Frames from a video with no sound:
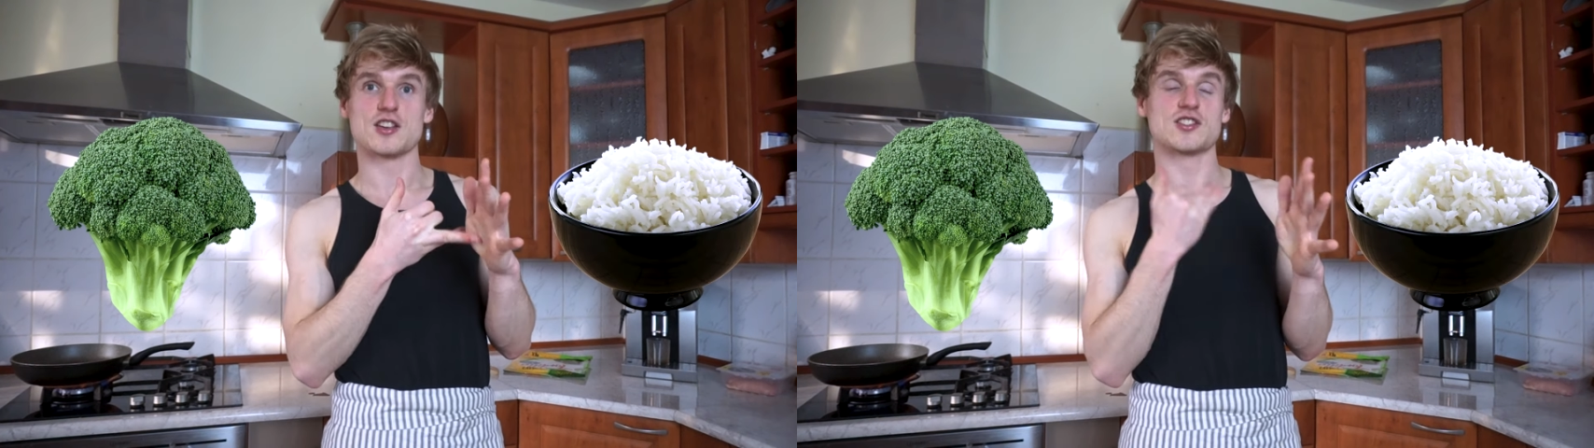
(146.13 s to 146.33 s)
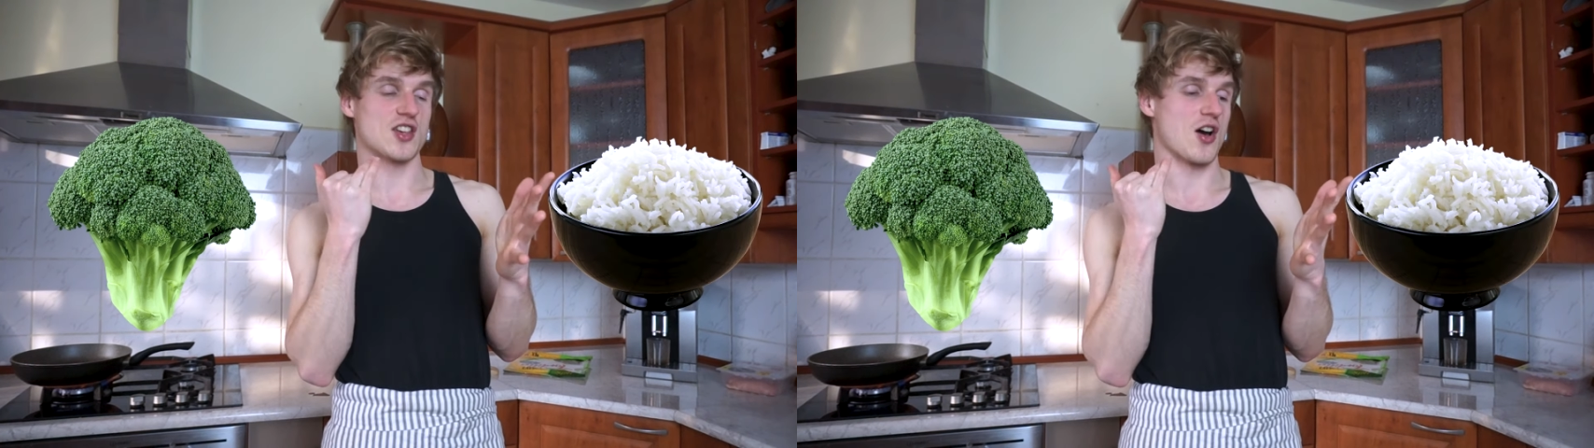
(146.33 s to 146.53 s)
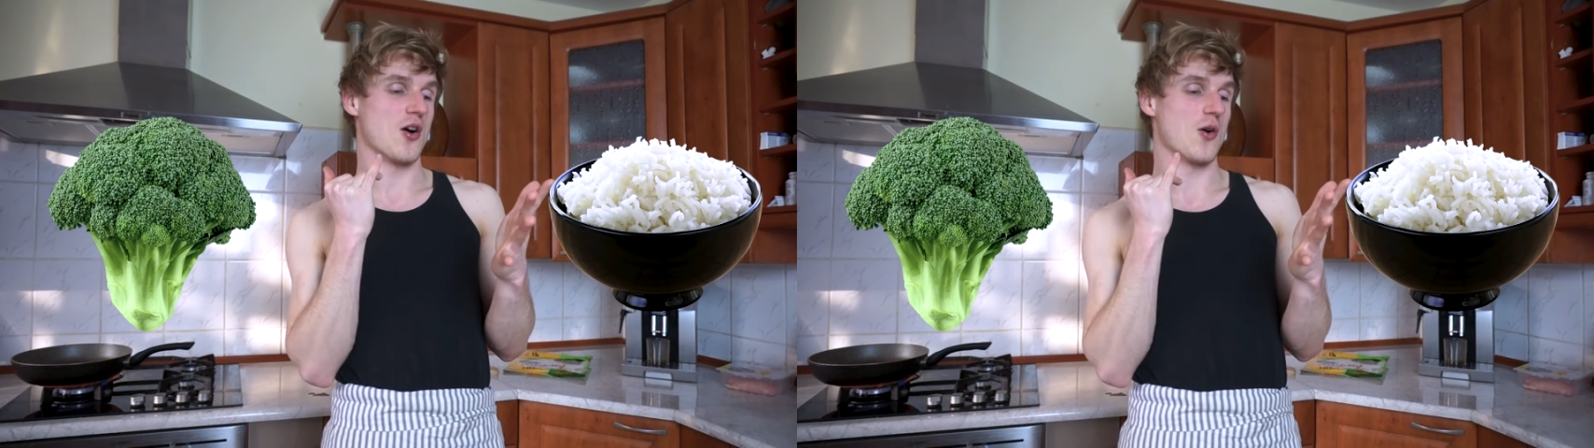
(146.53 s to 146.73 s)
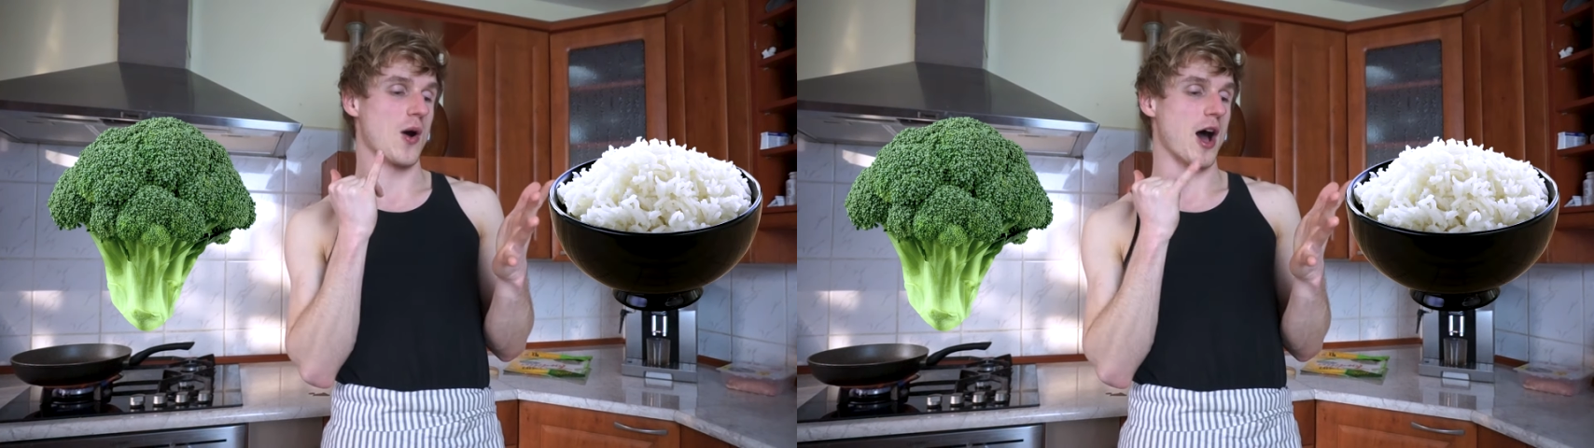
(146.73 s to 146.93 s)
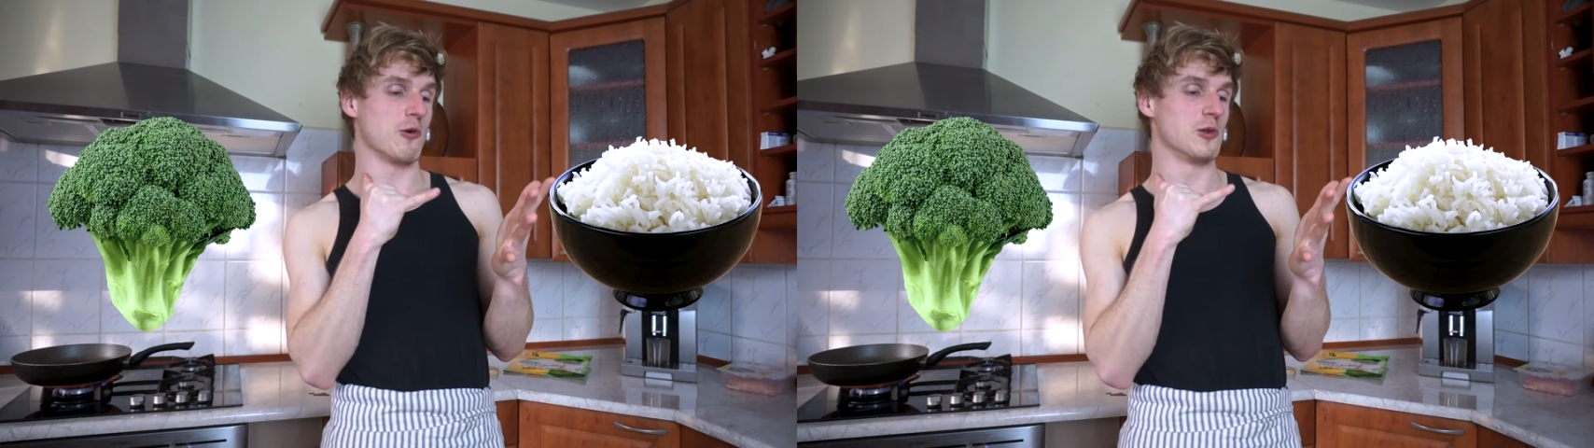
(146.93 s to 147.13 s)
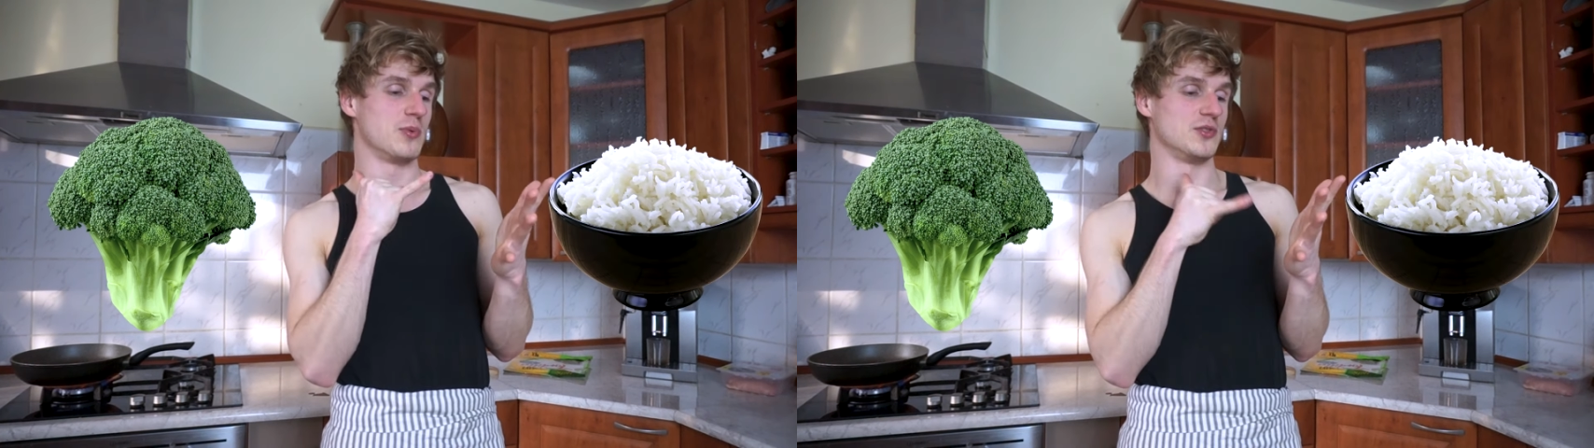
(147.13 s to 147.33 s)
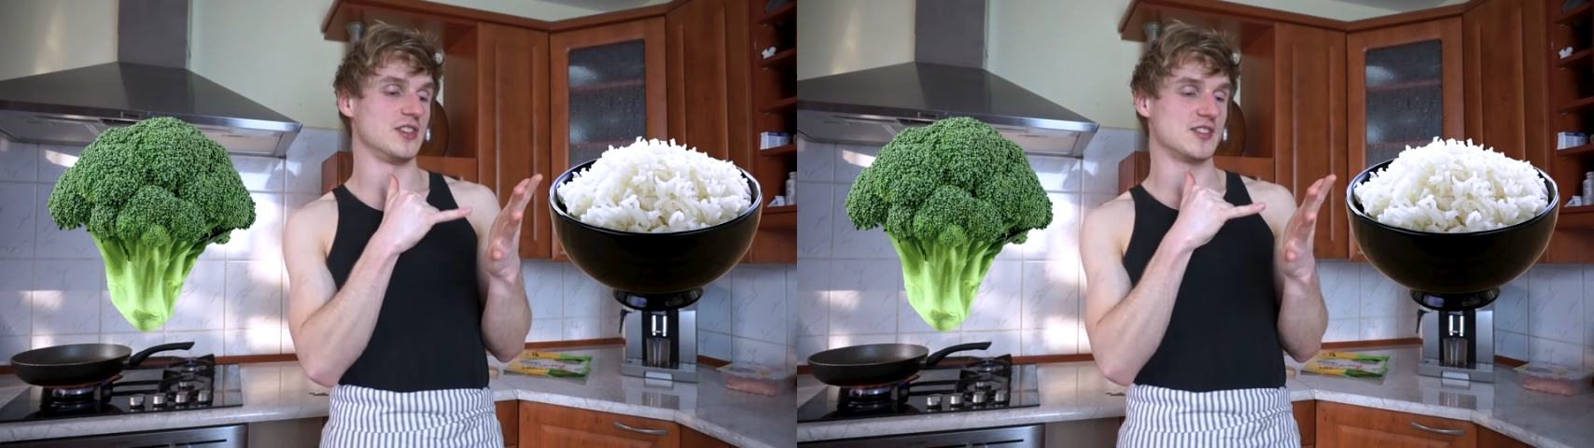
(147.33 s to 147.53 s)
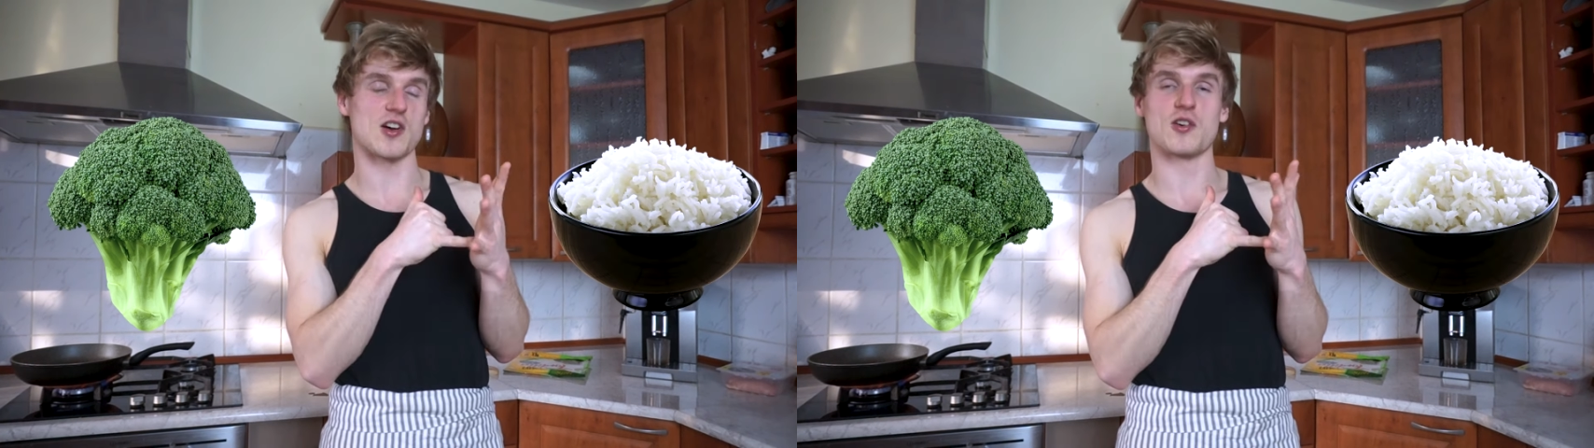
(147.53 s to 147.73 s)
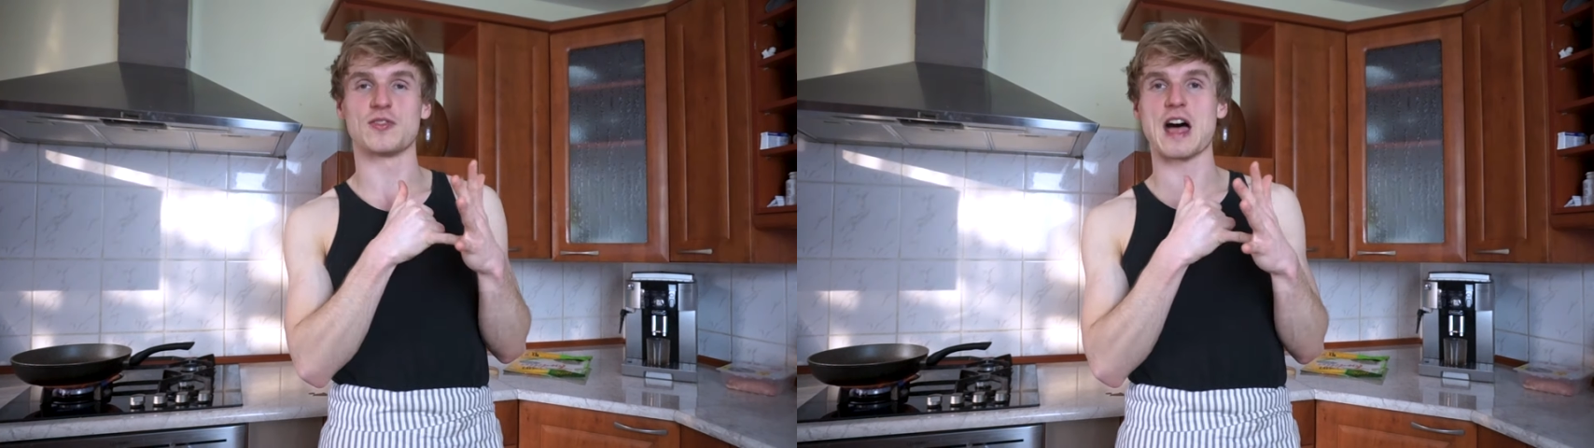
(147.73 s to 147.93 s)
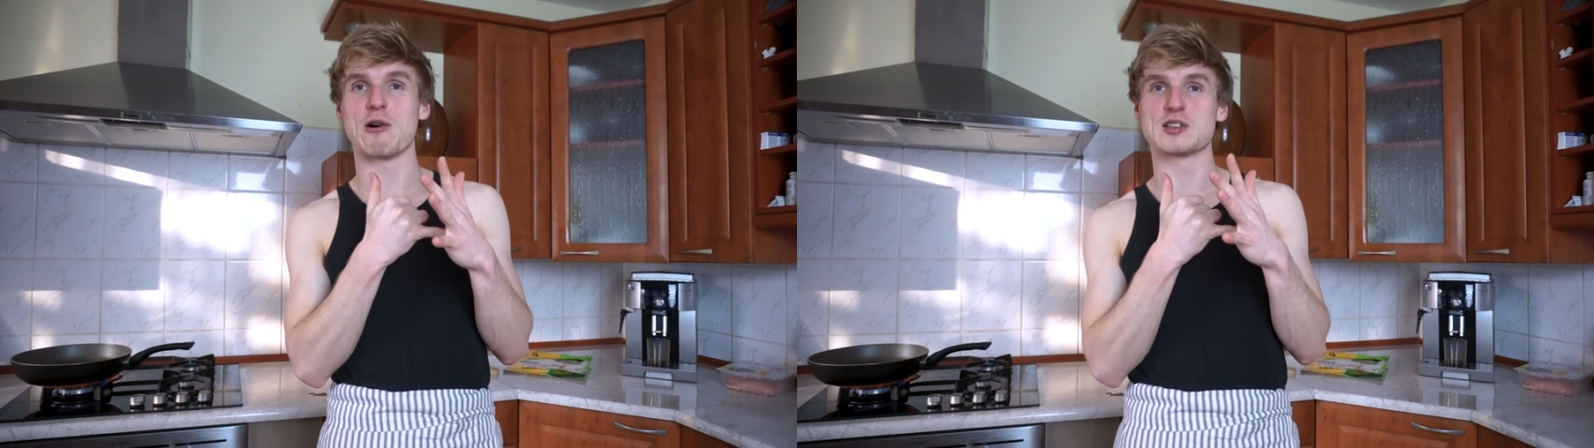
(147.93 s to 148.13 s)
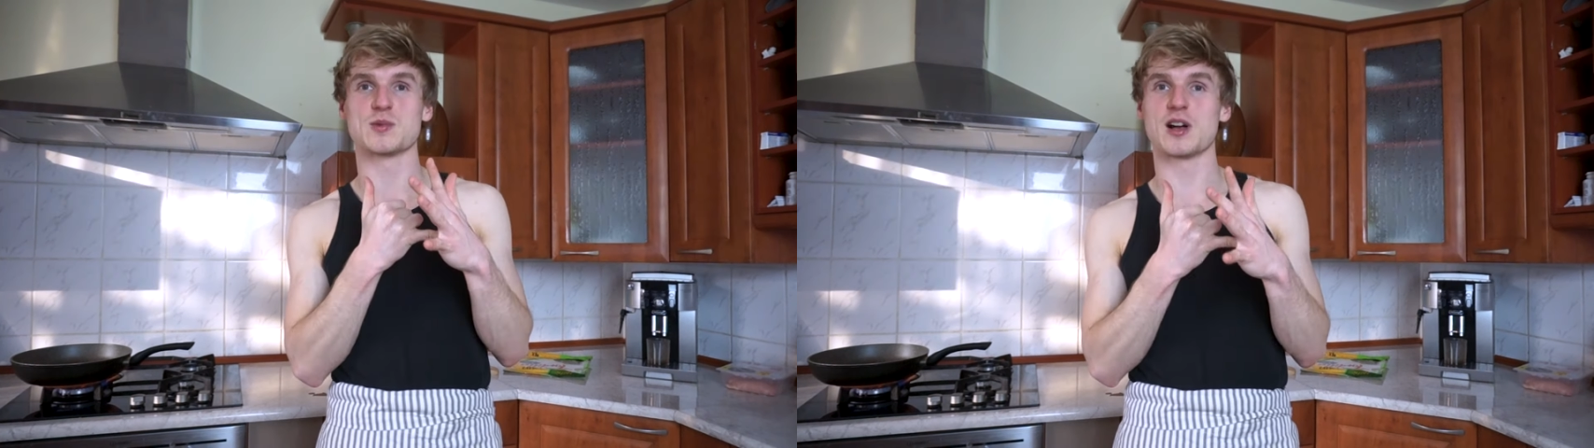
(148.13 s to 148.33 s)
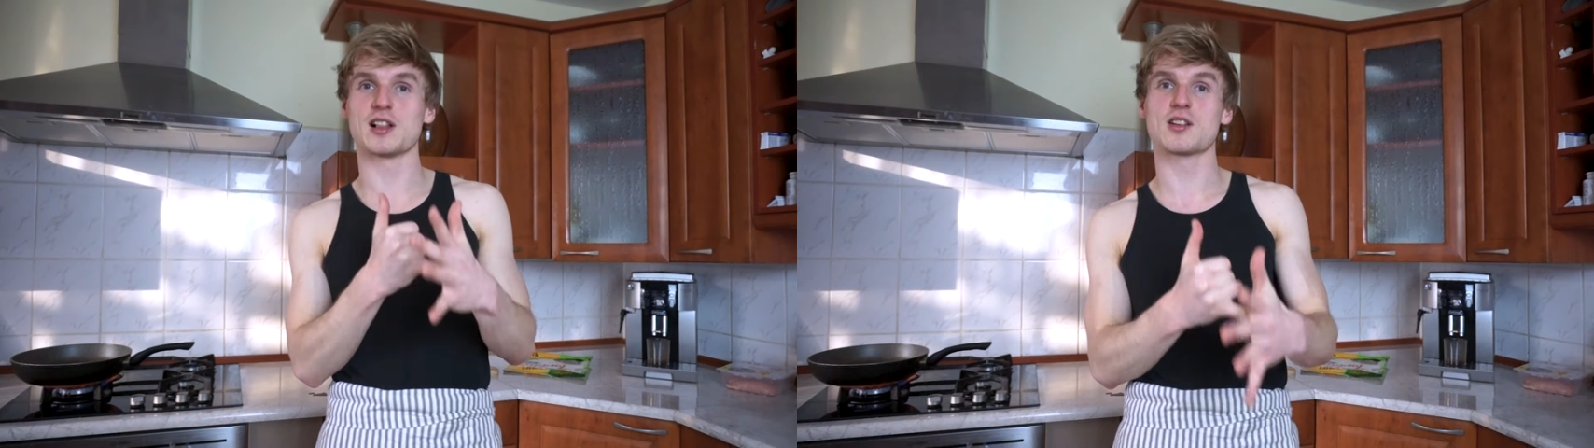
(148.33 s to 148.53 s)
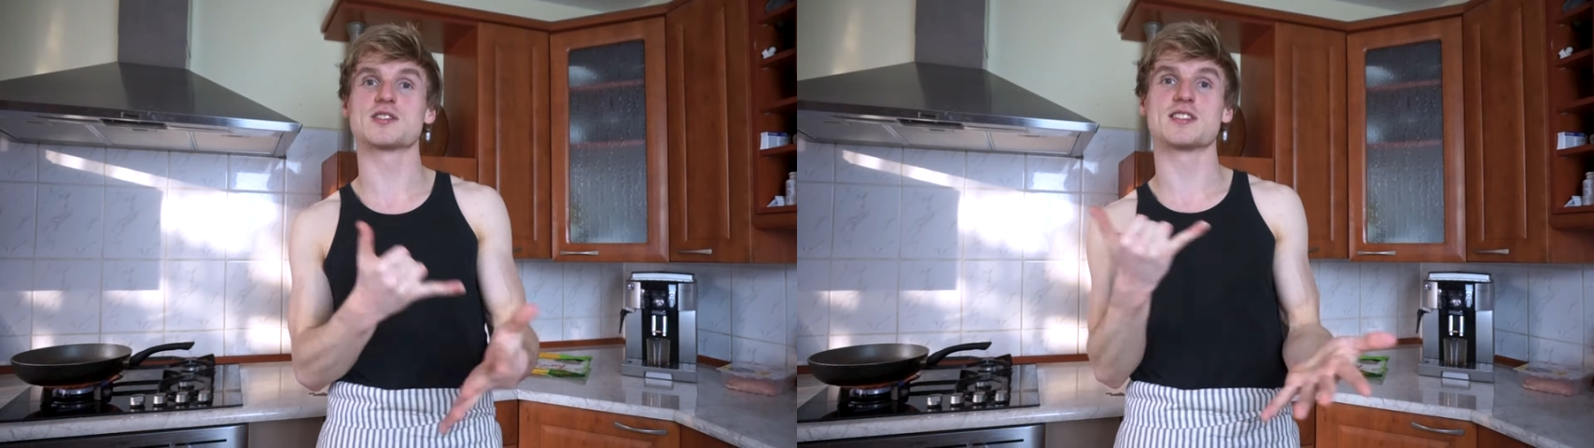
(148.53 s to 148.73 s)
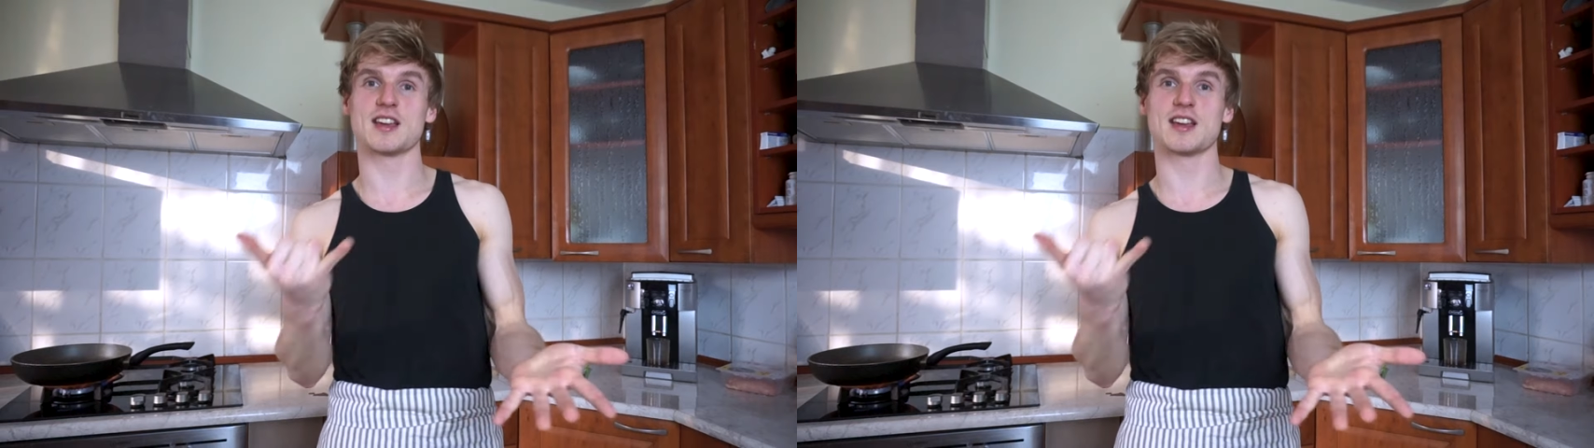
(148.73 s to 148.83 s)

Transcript: So I will put these on now as well, because